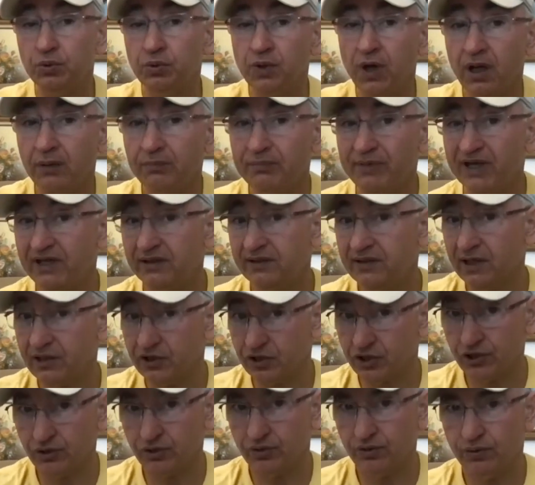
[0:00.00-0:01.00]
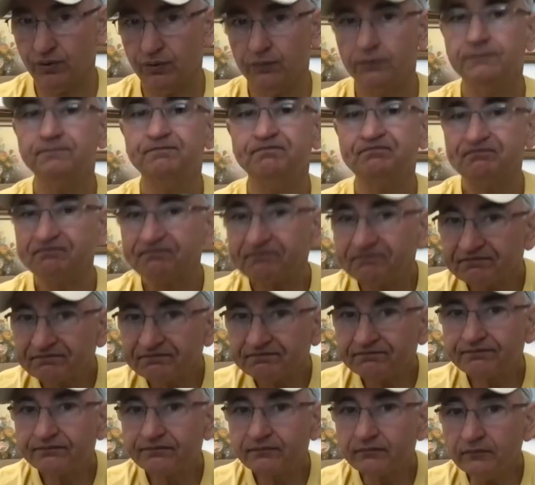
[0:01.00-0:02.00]
not pay attention to
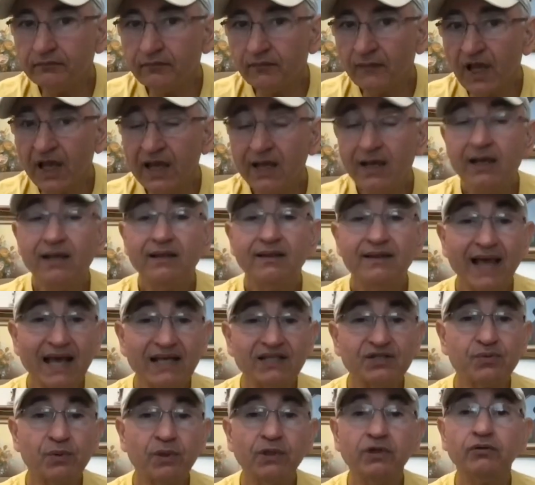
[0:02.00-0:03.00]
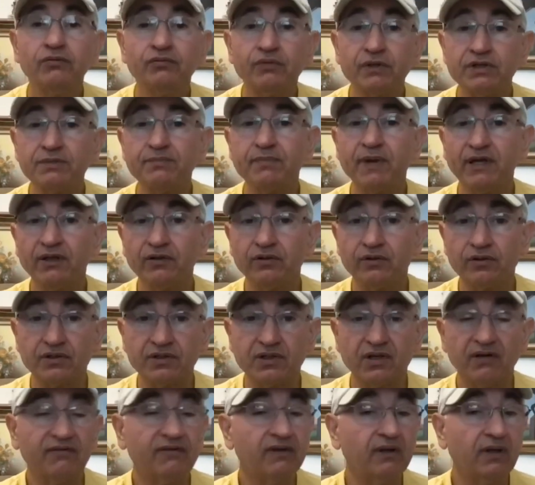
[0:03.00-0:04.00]
you. That's when you respect
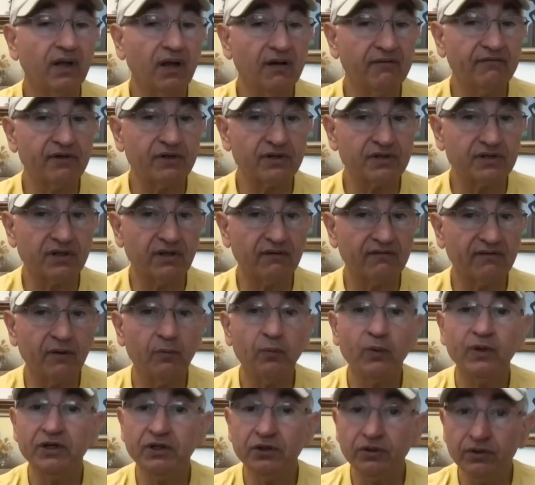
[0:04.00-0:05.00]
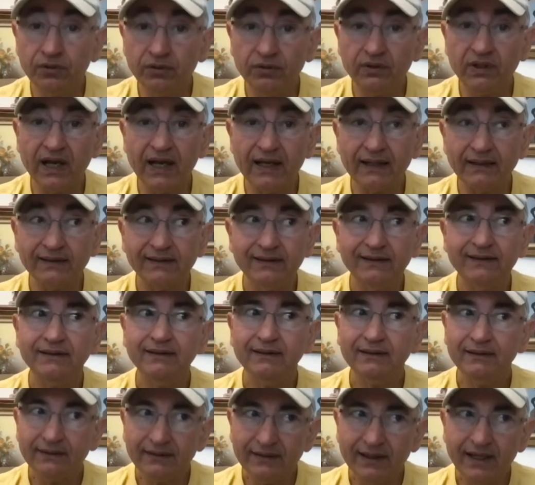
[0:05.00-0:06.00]
yourself and love yourself. And when you do that,
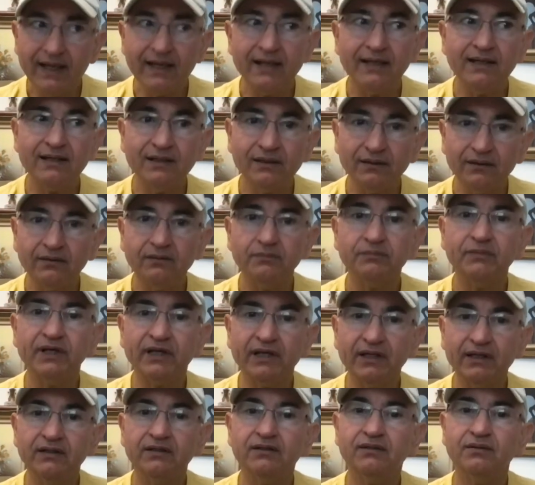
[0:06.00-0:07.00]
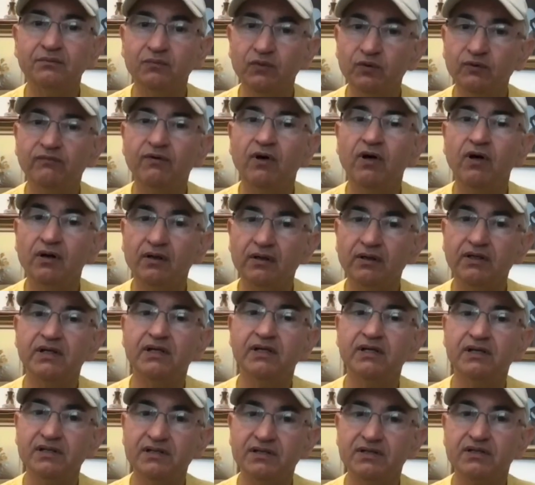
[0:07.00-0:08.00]
then you'll begin to move on
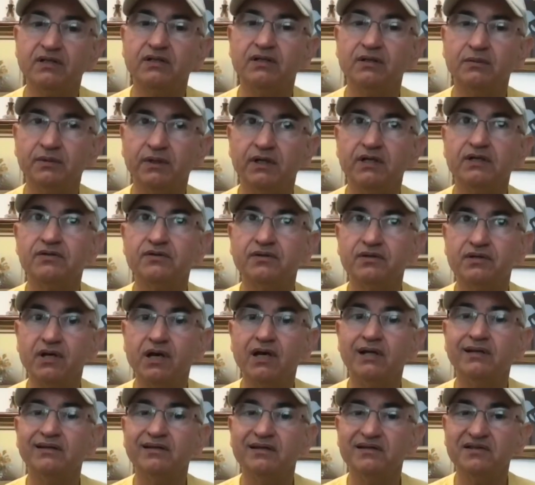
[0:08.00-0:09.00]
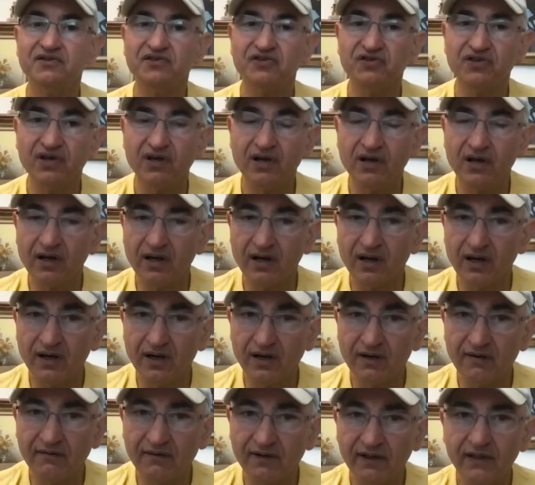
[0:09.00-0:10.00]
easily, because you say, I
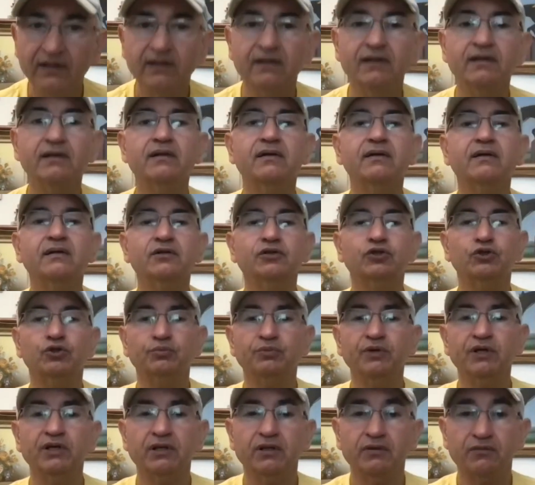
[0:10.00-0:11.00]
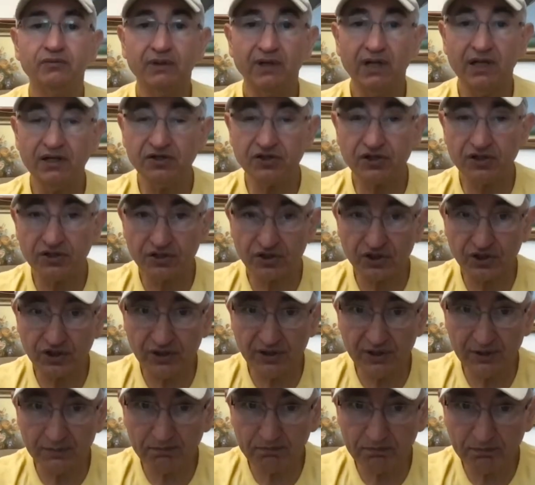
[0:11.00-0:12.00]
deserve to be in a
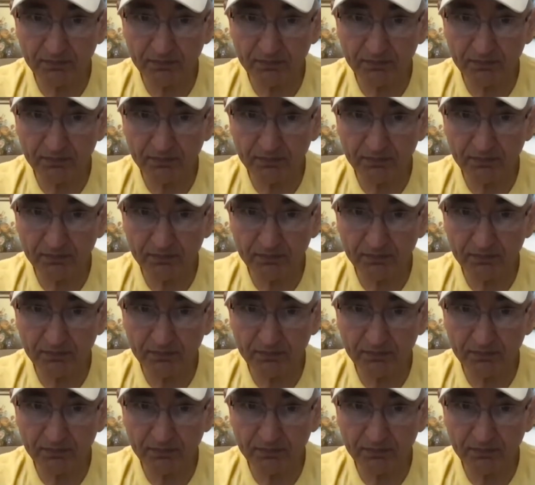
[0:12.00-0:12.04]
relationship